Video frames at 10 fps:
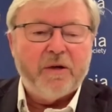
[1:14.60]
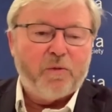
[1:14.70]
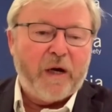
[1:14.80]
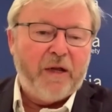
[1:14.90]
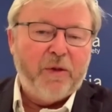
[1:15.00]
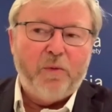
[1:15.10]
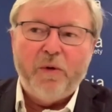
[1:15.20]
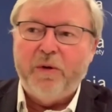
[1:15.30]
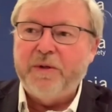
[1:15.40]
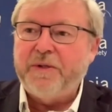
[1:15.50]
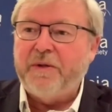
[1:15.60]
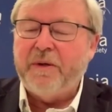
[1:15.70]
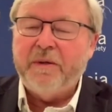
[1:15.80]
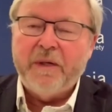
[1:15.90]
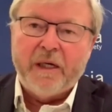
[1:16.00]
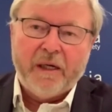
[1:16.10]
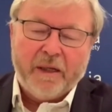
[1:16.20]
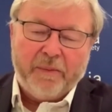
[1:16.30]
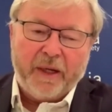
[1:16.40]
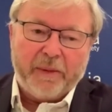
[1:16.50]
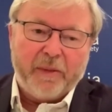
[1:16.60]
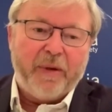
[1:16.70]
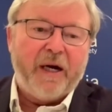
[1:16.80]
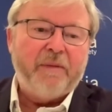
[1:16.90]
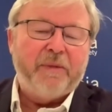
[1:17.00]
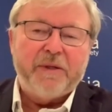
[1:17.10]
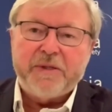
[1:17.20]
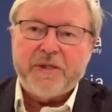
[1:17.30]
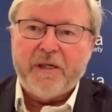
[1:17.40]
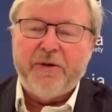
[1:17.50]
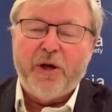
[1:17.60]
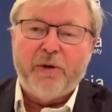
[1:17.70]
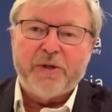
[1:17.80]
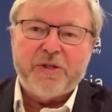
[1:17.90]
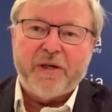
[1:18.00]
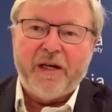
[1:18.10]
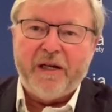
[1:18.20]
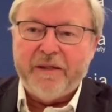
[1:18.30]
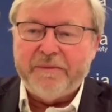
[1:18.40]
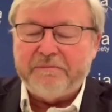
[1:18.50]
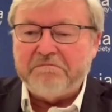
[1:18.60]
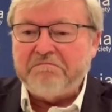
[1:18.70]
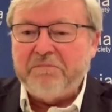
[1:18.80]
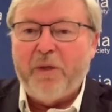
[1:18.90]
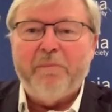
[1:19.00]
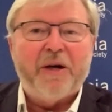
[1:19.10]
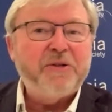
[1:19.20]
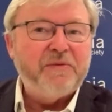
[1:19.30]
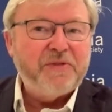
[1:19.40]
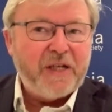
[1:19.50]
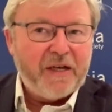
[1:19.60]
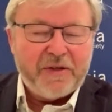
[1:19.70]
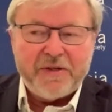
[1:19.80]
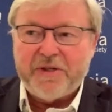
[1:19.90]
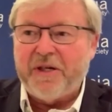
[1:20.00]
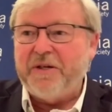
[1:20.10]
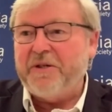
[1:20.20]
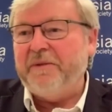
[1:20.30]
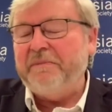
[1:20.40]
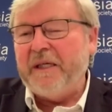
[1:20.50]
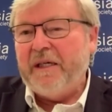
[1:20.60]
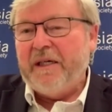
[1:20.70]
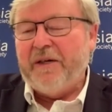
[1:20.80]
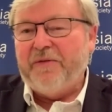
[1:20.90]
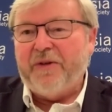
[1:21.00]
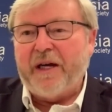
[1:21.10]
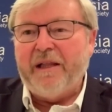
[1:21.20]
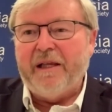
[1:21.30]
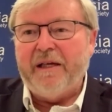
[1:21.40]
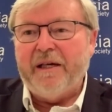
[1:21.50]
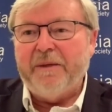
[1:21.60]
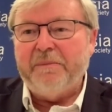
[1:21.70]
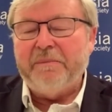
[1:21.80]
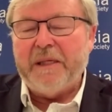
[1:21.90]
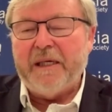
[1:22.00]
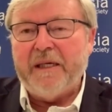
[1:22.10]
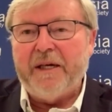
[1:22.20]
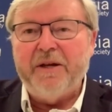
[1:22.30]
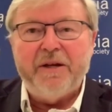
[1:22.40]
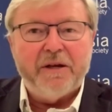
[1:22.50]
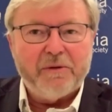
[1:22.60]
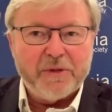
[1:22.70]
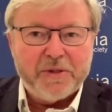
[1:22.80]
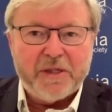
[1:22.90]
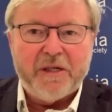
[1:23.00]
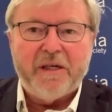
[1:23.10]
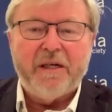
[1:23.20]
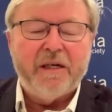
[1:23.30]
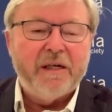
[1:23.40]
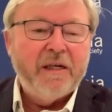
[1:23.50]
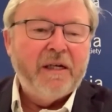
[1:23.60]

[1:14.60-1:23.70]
around the walls of the papal apartments, no Australia, not much of Southeast Asia, and frankly, India is a